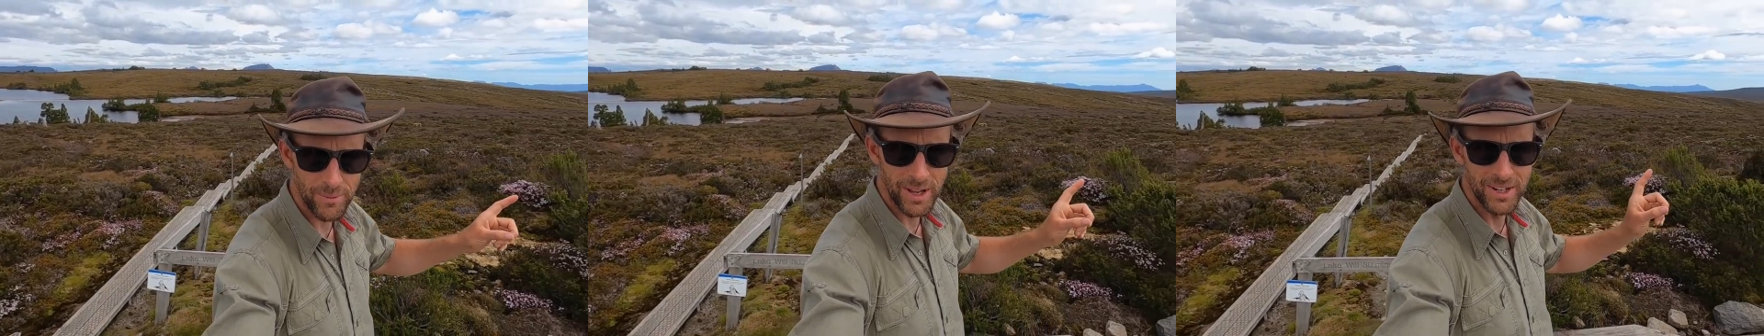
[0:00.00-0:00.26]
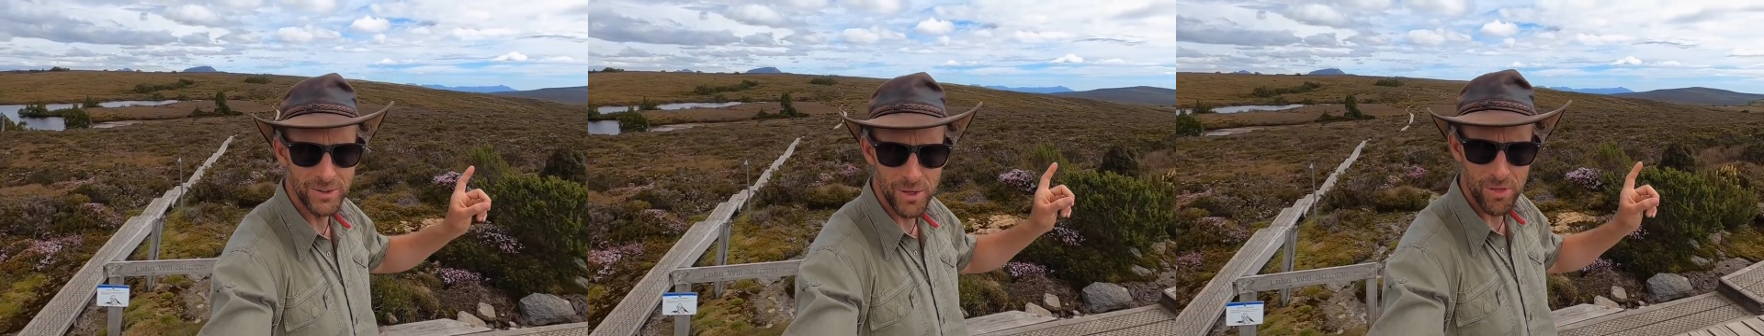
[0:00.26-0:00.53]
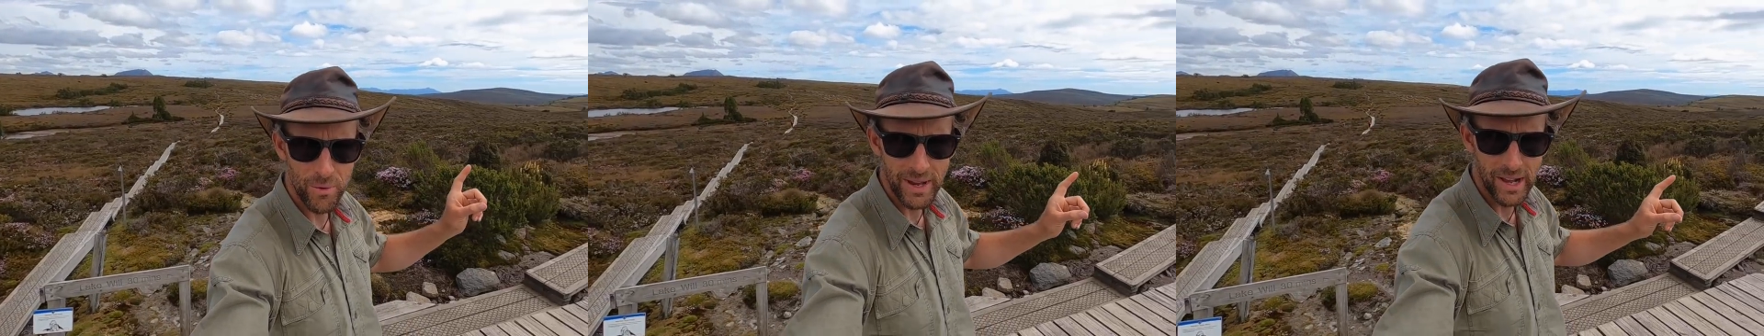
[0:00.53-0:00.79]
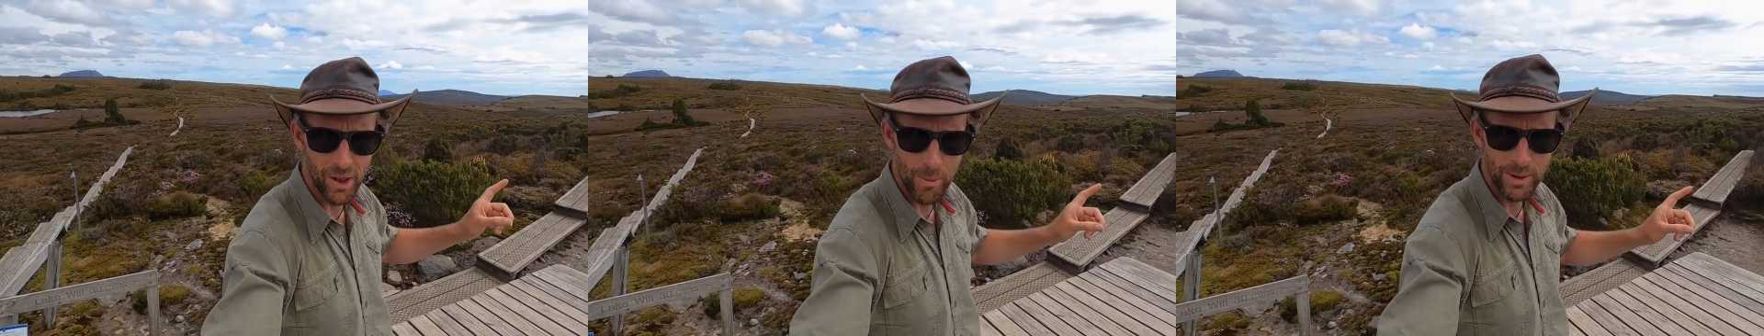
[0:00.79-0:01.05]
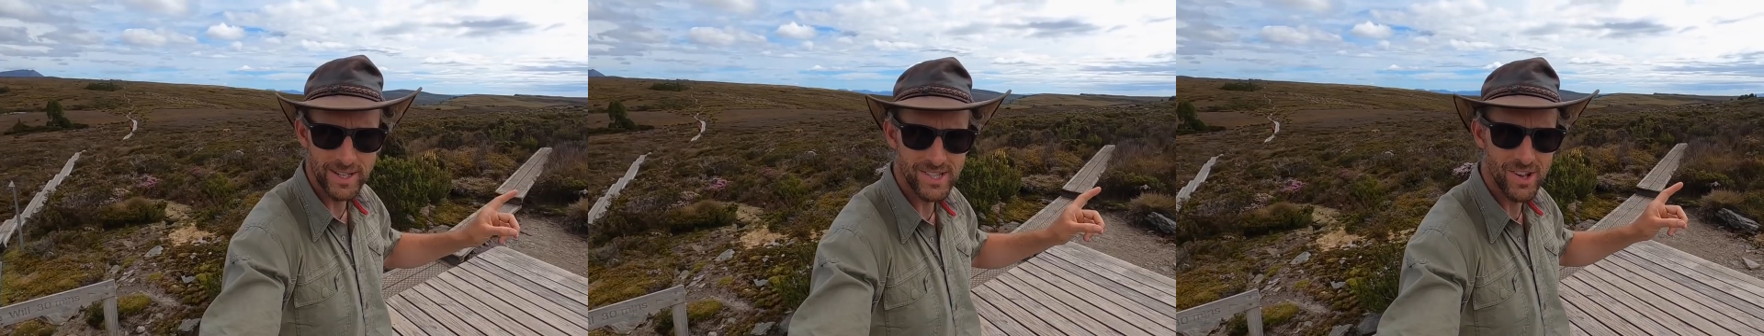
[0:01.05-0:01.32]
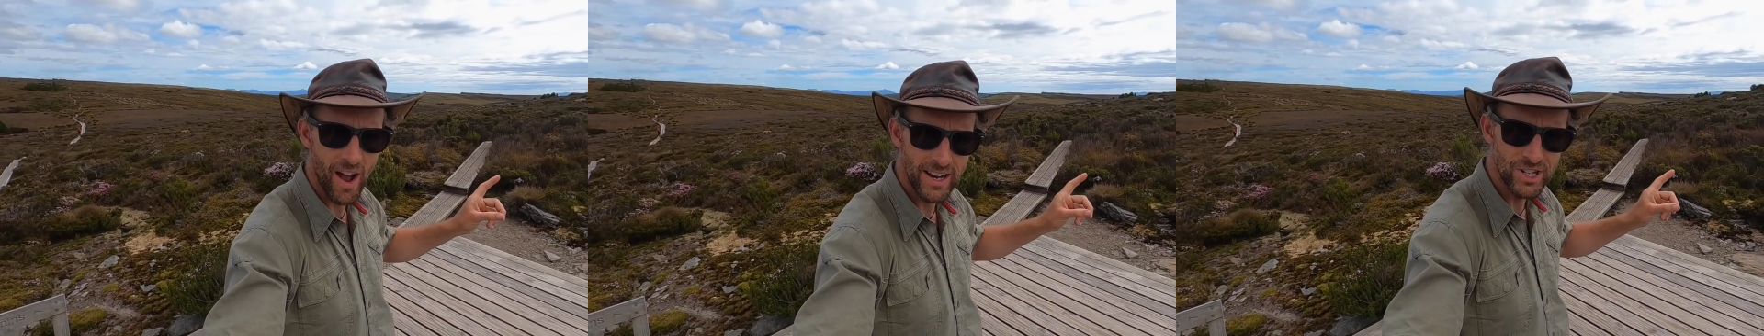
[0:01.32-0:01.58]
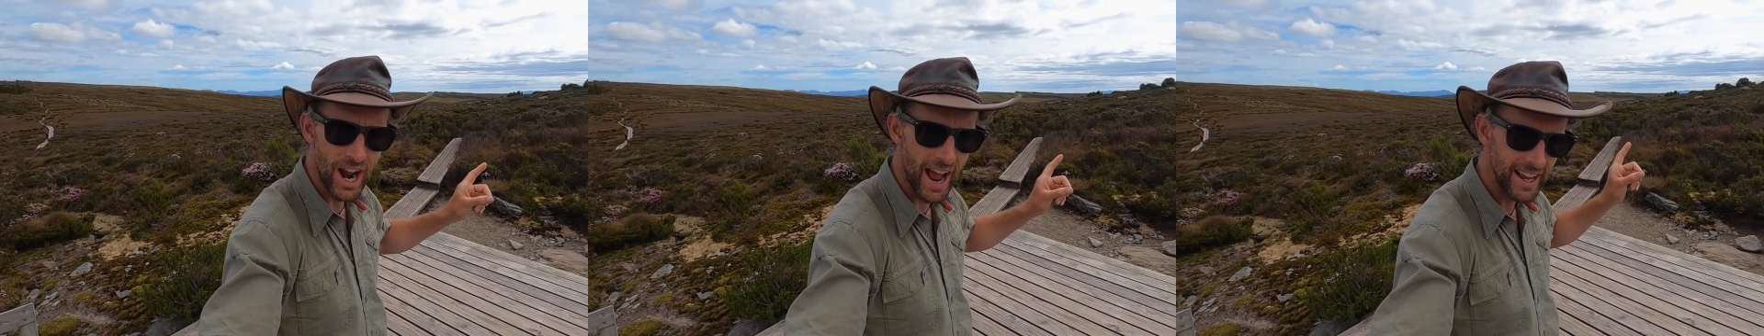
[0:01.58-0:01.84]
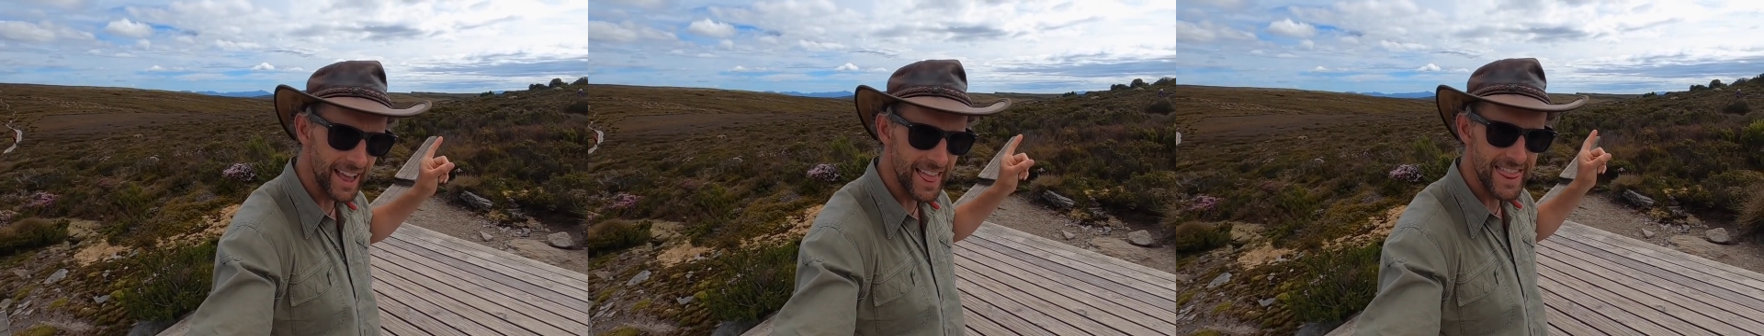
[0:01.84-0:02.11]
We're going to do a 3 kilometer
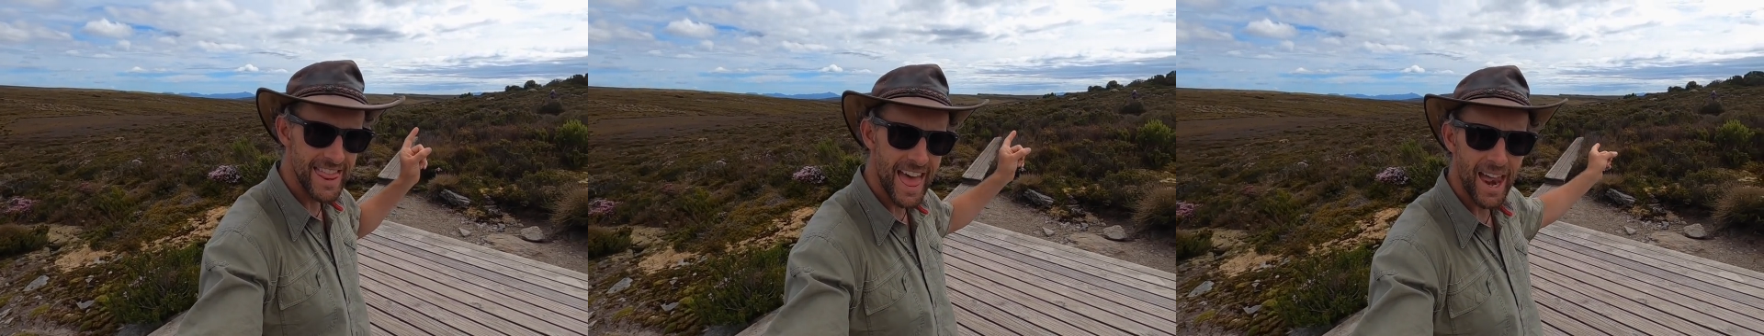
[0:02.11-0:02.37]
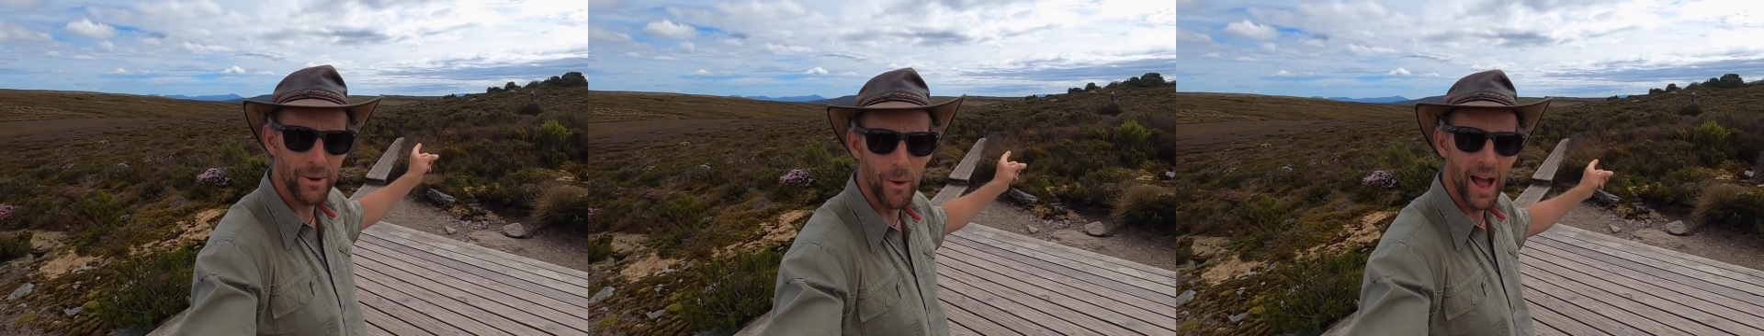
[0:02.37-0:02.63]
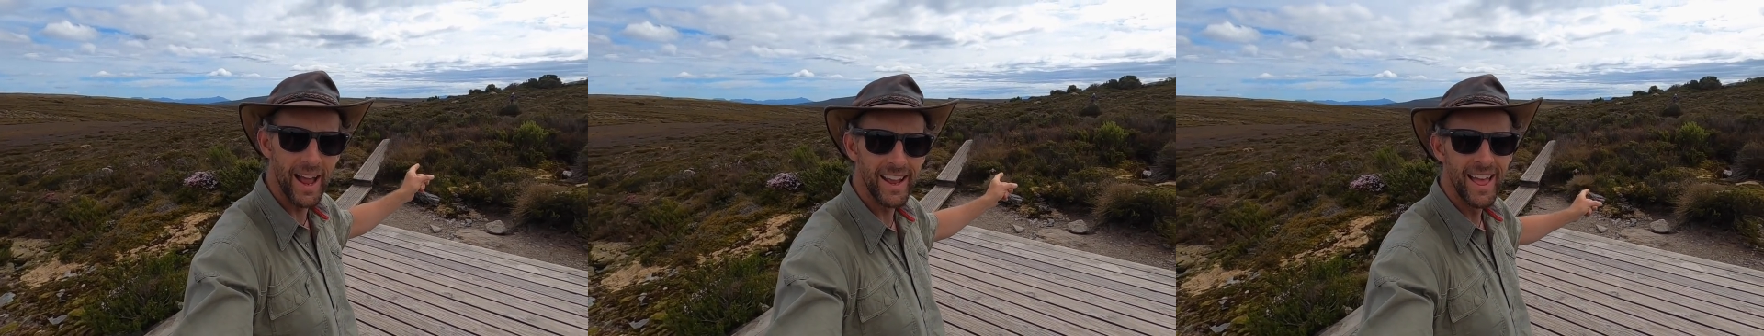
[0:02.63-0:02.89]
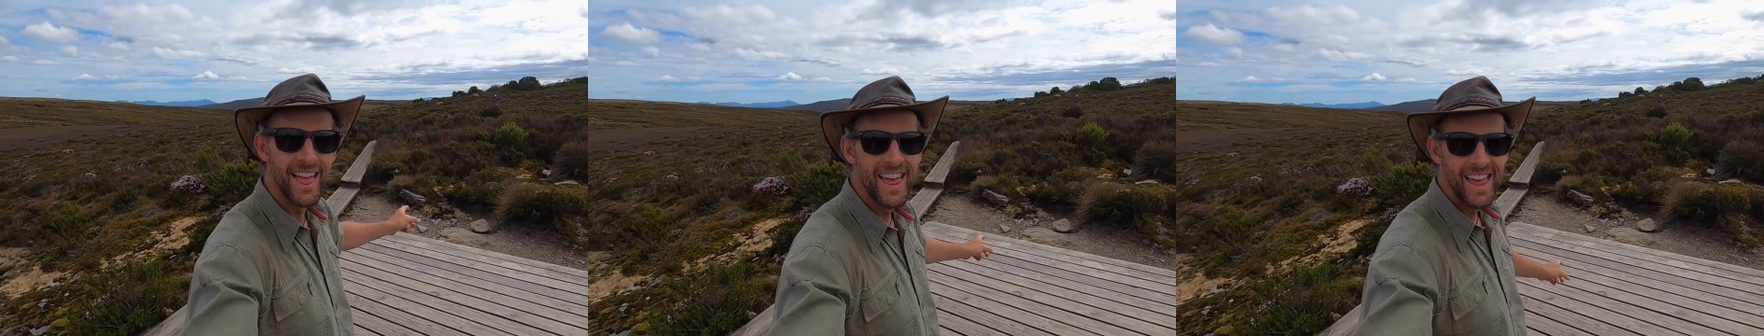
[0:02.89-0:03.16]
sidetrack that away